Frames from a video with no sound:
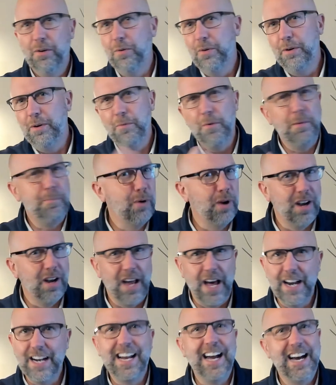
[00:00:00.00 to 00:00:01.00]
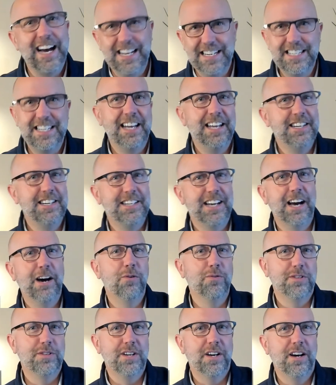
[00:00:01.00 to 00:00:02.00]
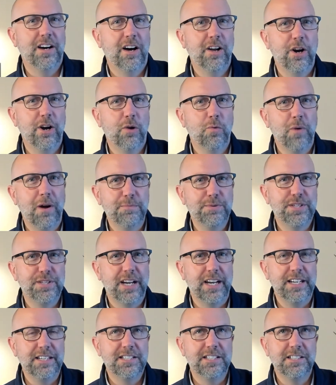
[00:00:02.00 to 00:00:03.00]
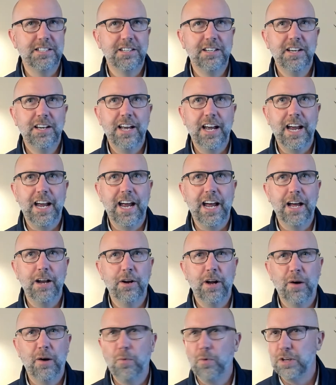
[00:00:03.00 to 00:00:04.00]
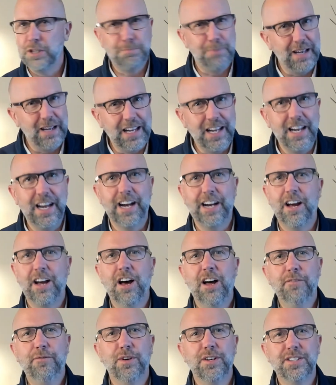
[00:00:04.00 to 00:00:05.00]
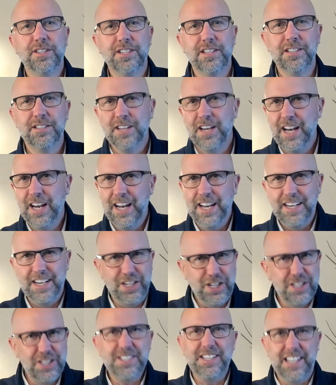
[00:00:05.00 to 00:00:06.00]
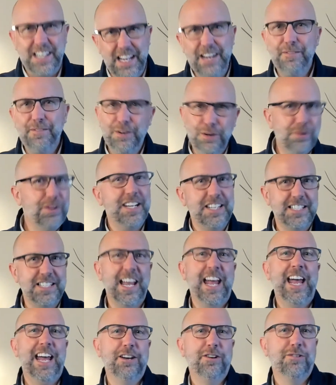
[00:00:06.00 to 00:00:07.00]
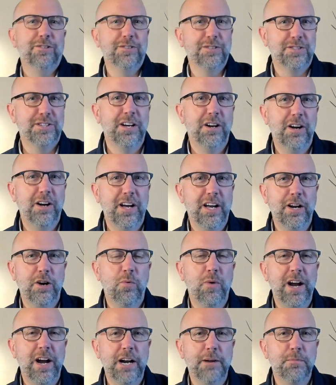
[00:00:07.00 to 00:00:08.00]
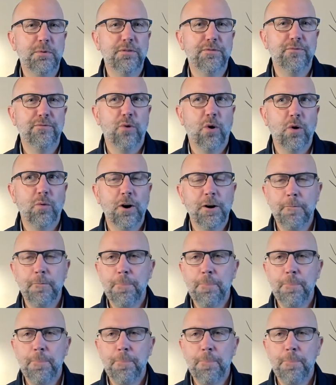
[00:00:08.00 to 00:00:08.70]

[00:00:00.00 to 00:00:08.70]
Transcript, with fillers: we put a lot of content out uh, on our websites and uh, we're speaking at conferences to just give you these handles and a, and a way to move forward.